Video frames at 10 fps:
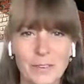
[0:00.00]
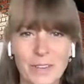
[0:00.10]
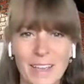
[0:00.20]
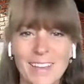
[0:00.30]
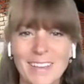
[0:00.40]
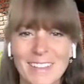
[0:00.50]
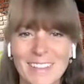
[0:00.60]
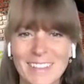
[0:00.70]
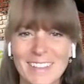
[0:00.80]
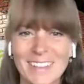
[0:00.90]
Okay.
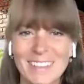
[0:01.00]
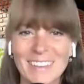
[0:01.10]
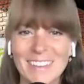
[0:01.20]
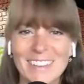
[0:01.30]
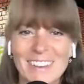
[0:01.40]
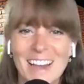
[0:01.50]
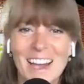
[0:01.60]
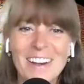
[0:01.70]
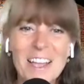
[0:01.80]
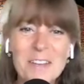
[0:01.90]

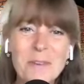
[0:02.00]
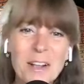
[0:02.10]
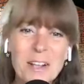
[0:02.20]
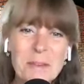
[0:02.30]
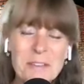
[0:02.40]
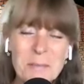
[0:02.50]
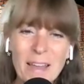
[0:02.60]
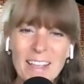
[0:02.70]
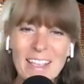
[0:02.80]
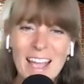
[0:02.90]
All right. Welcome,
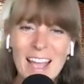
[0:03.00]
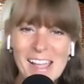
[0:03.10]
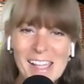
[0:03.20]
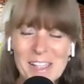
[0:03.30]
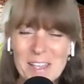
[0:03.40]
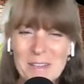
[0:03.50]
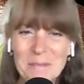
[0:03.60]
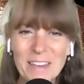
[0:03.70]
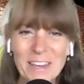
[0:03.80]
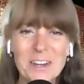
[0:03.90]
everybody. I am
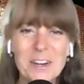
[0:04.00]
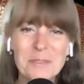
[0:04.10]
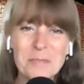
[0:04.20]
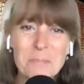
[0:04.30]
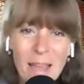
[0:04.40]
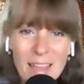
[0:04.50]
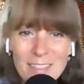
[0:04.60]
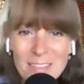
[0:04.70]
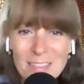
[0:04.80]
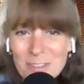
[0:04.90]
here with
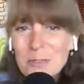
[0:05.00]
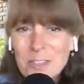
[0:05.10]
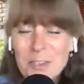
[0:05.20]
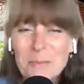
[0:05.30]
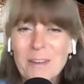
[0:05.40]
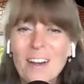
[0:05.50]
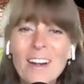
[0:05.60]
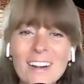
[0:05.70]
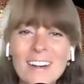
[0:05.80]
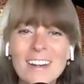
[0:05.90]
Beth, who wrote The Human
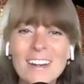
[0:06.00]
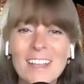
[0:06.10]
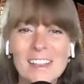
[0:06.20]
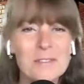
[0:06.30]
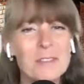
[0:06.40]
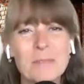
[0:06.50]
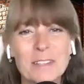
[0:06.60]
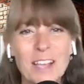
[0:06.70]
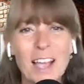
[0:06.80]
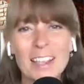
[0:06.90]
Herd, and we've
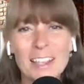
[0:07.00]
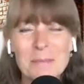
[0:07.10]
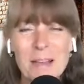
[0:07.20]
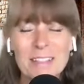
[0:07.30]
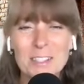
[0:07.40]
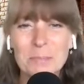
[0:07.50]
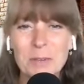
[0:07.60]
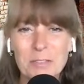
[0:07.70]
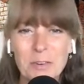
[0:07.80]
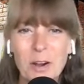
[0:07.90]
been talking about this
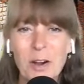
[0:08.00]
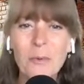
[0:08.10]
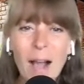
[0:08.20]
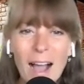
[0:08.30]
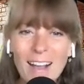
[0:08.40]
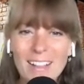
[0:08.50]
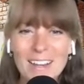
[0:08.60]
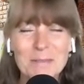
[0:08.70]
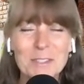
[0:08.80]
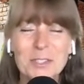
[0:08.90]
book for a while,
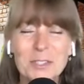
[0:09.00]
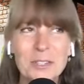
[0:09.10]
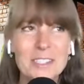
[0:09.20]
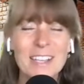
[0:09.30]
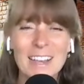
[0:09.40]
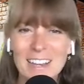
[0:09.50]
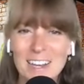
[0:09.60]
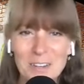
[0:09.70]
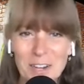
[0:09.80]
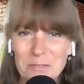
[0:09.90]
and I'm just so excited
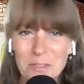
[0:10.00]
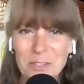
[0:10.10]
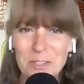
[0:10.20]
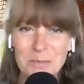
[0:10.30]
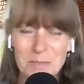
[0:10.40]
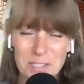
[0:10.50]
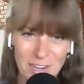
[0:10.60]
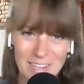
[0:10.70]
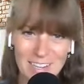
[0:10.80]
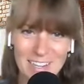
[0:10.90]
and grateful to be
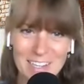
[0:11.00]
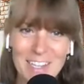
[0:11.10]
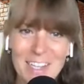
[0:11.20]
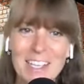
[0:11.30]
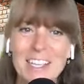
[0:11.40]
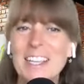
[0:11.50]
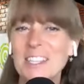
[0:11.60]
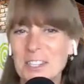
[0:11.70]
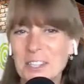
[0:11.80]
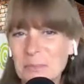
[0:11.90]
talking
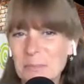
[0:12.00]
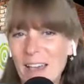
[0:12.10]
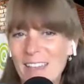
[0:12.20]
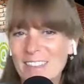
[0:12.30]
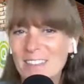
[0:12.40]
to you, Beth.